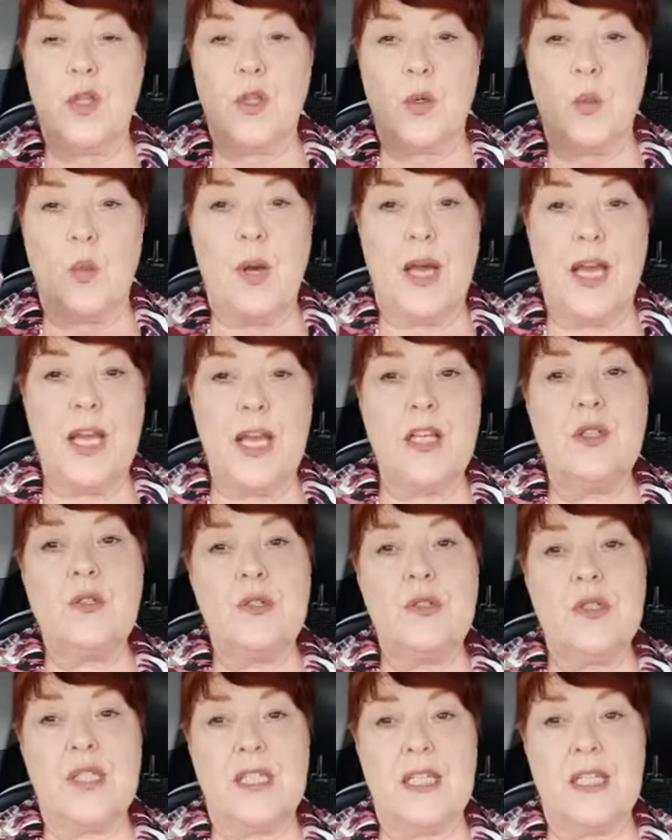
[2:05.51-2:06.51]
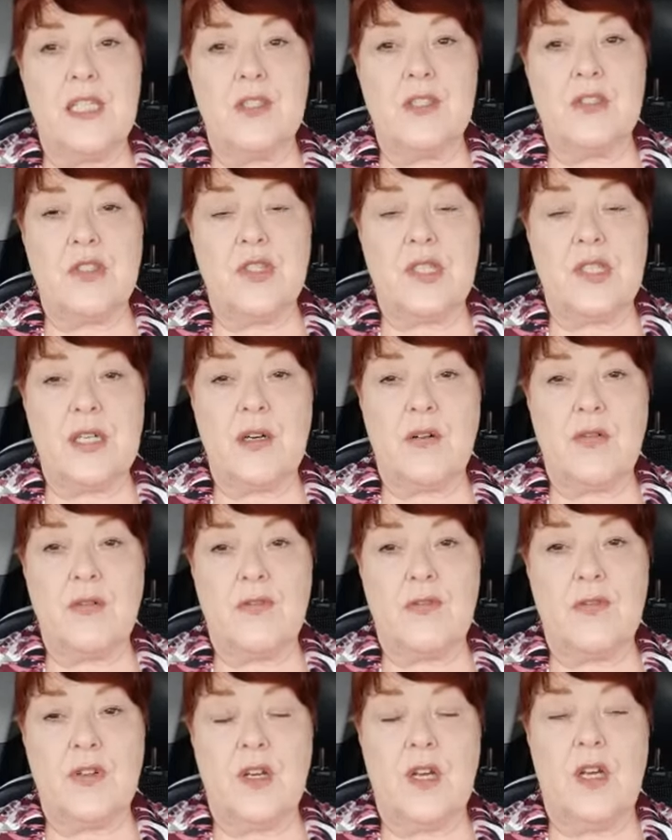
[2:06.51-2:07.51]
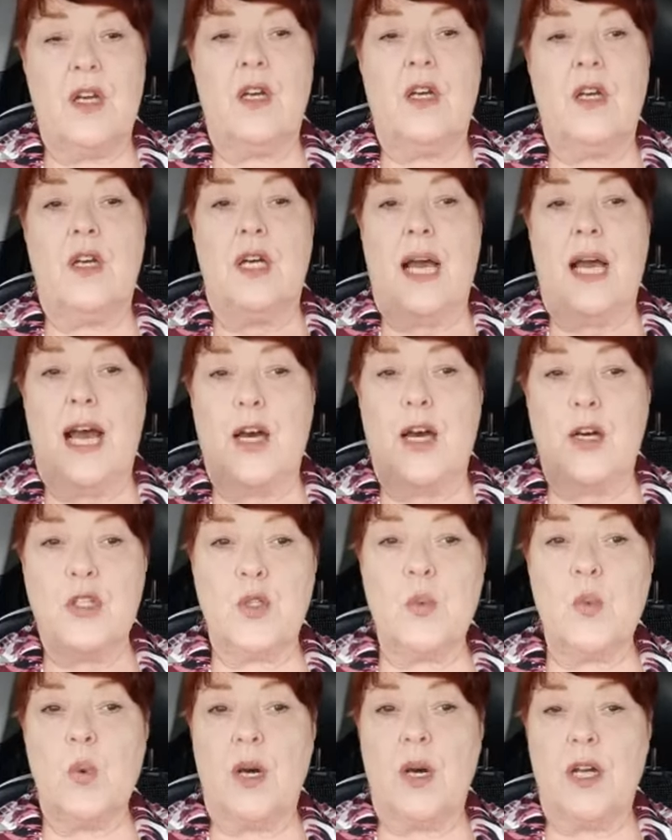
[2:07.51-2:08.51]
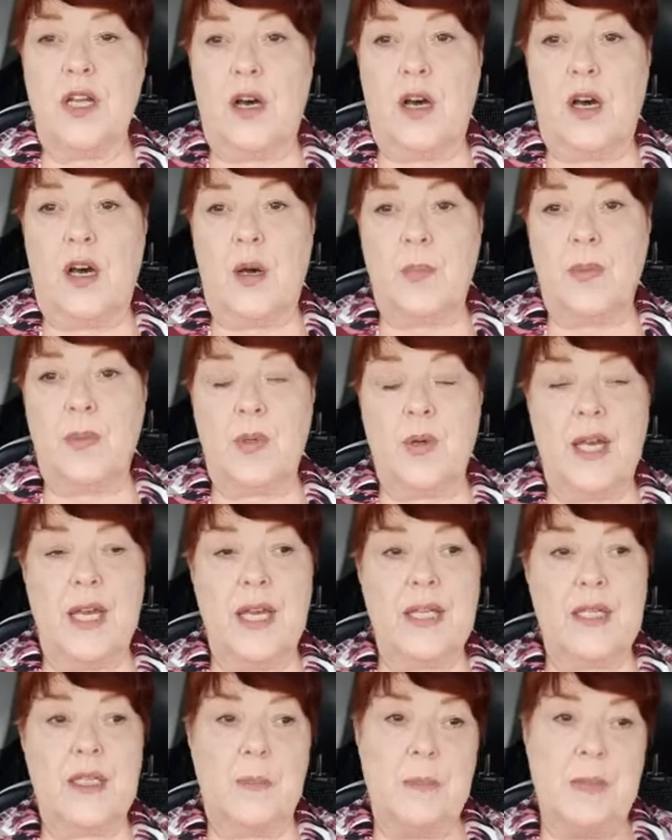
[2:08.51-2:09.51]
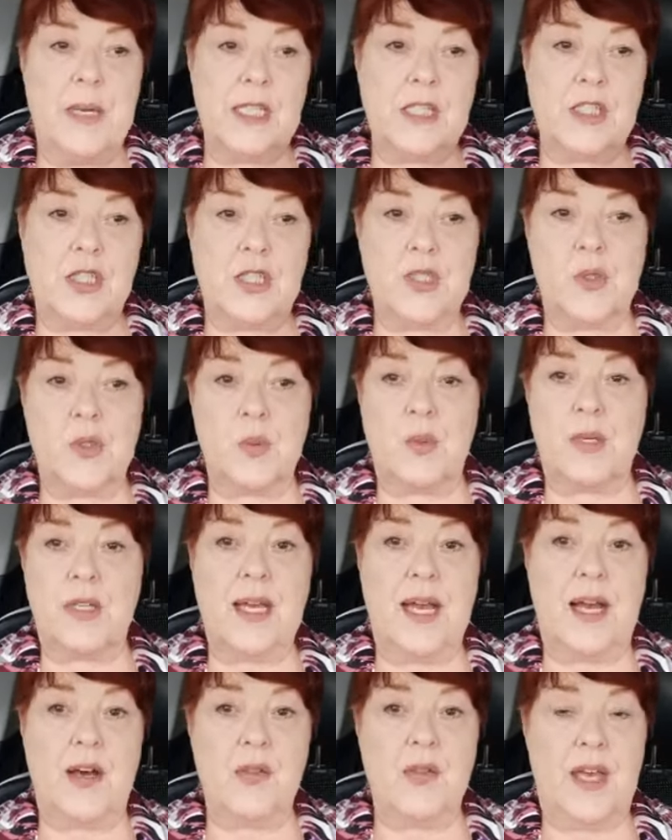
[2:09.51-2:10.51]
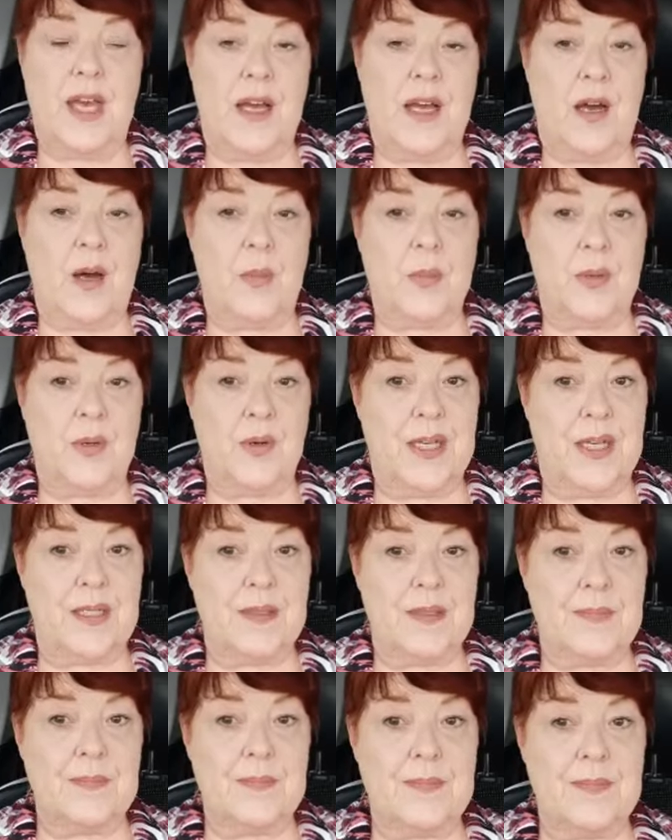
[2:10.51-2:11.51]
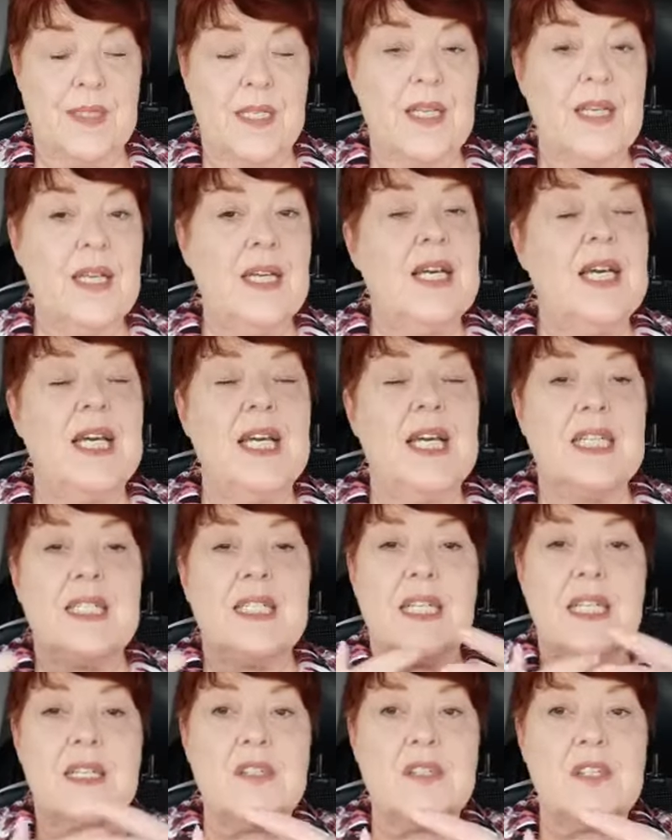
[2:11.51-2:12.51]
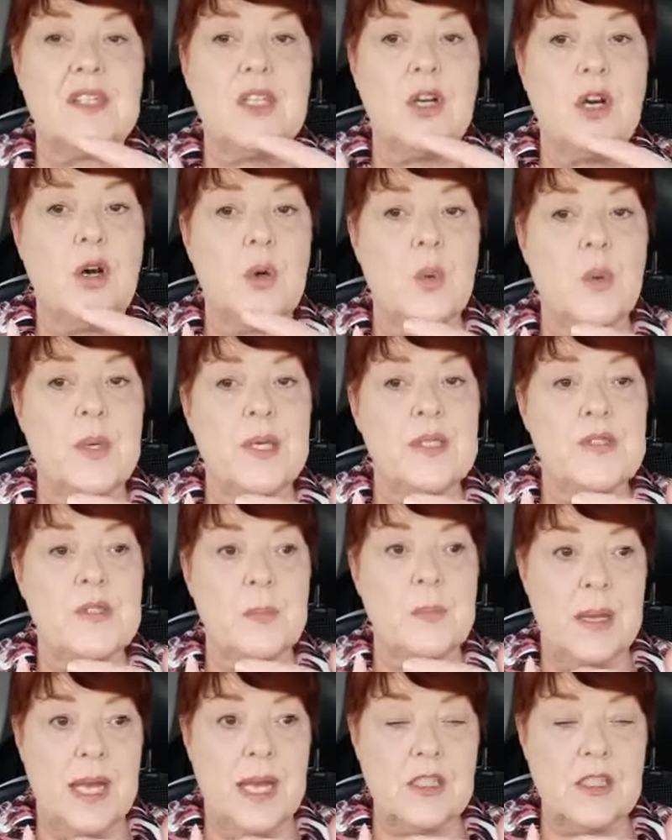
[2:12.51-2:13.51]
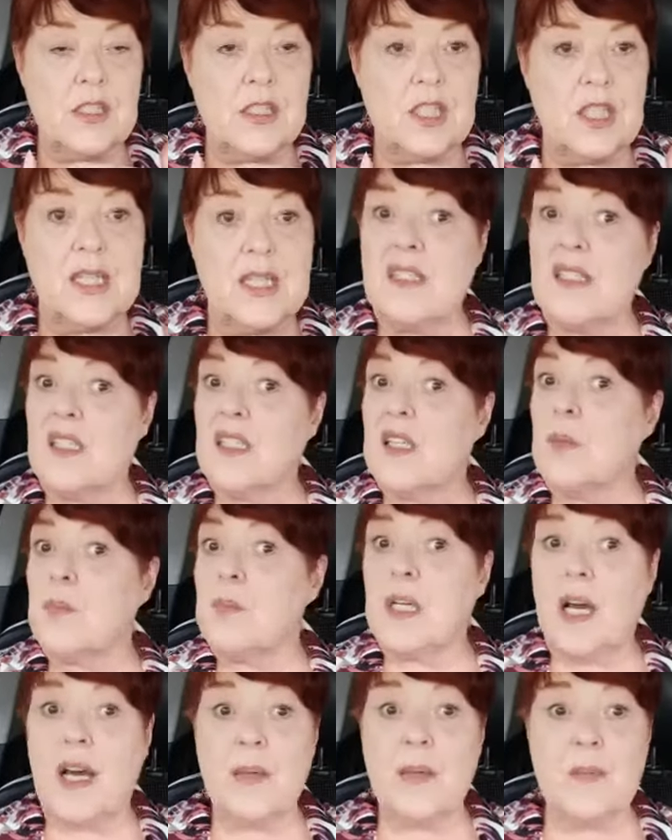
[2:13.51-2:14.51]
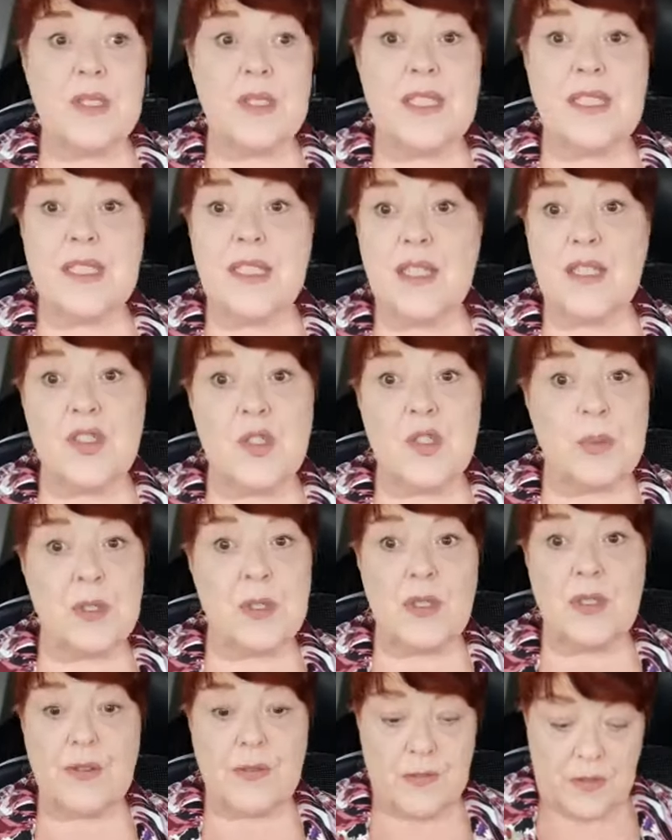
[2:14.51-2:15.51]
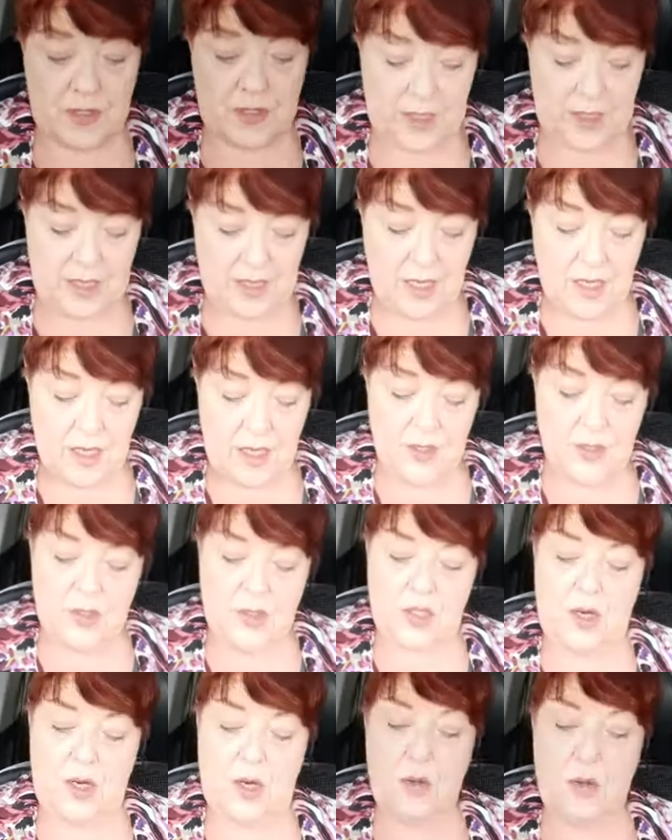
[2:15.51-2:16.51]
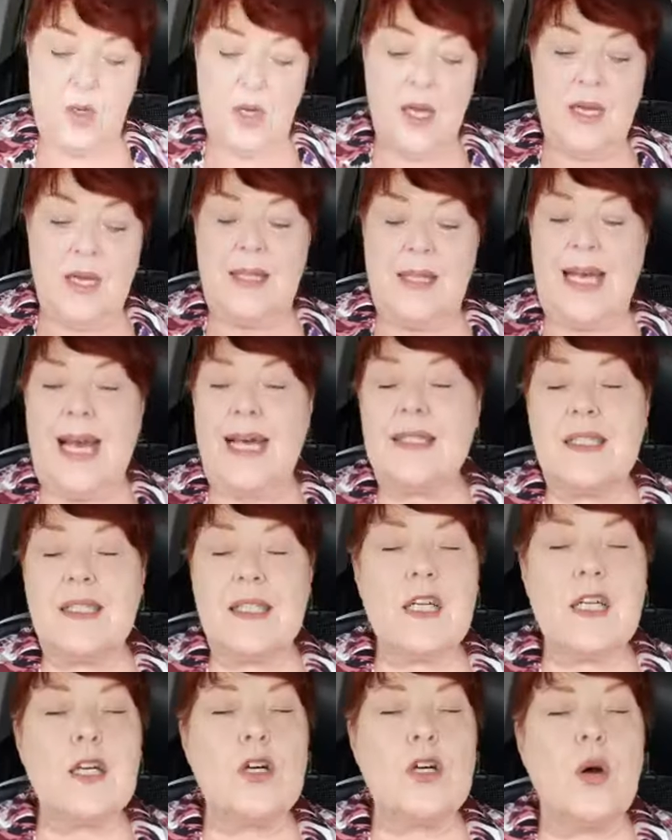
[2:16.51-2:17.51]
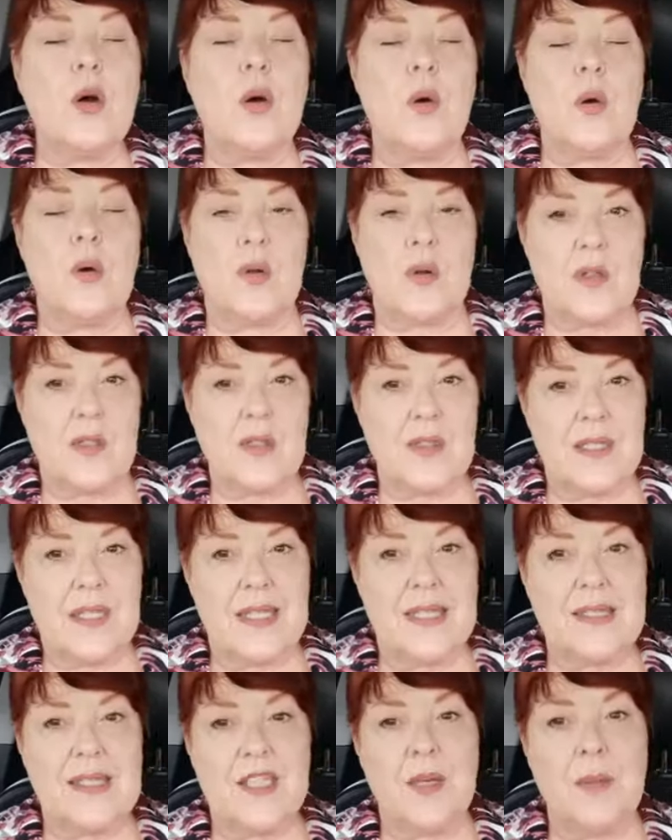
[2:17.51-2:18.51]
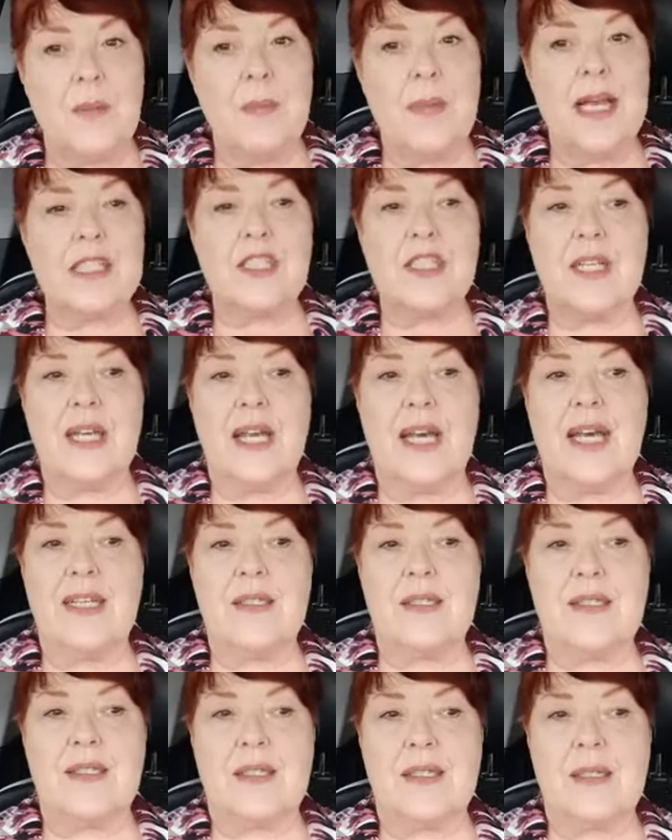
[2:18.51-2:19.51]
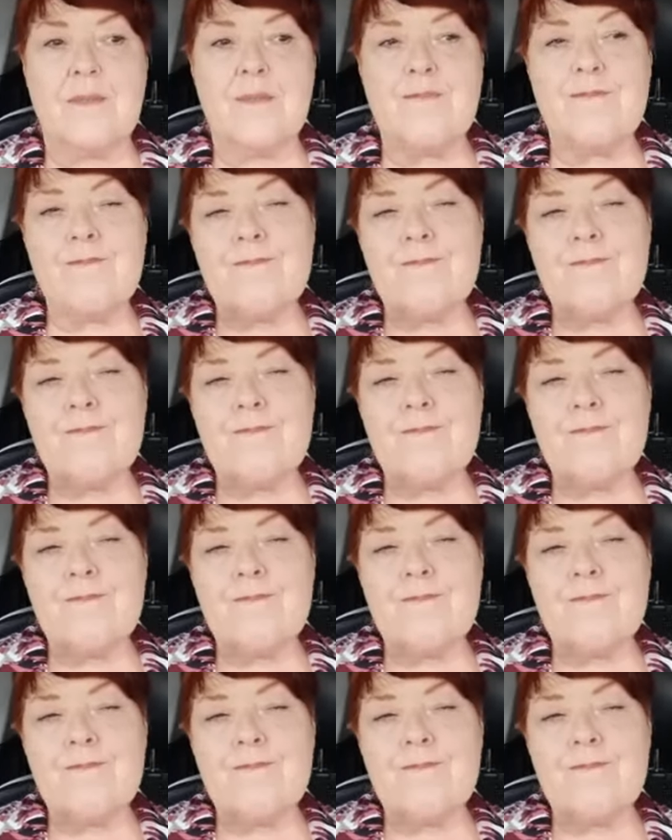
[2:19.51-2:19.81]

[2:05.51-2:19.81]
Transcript: the way you see yourself, how you want to operate, meshes with how they operate. It doesn't always mesh, and sometimes it does beautifully. So that's the goal is to mesh as,